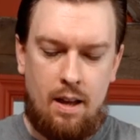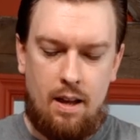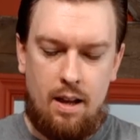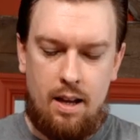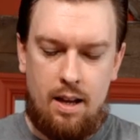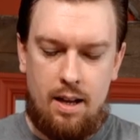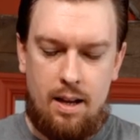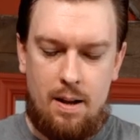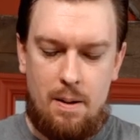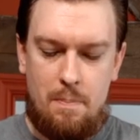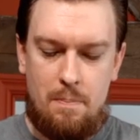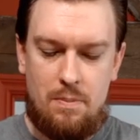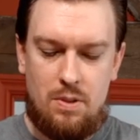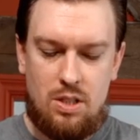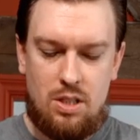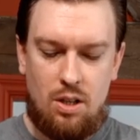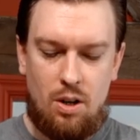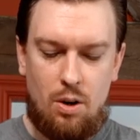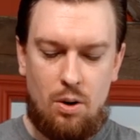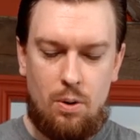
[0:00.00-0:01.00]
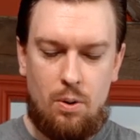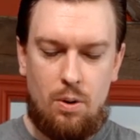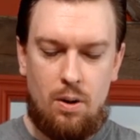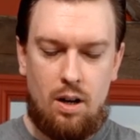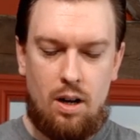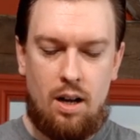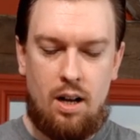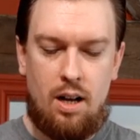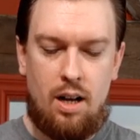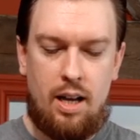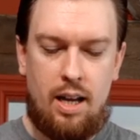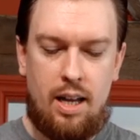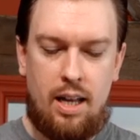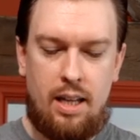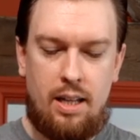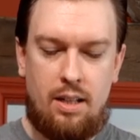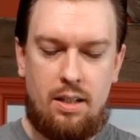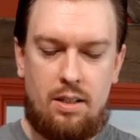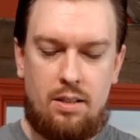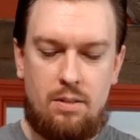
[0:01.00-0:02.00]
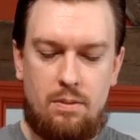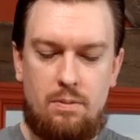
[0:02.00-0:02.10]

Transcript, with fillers: Um, so I